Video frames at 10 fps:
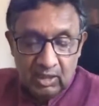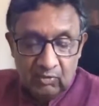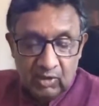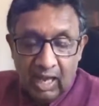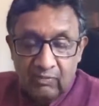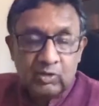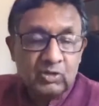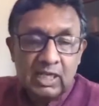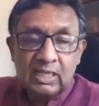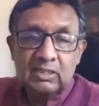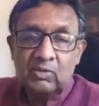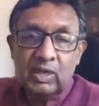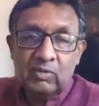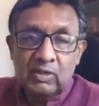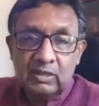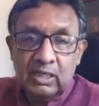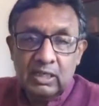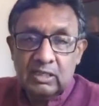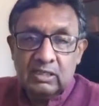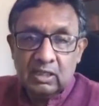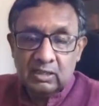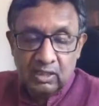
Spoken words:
We have to change the way we treat each other.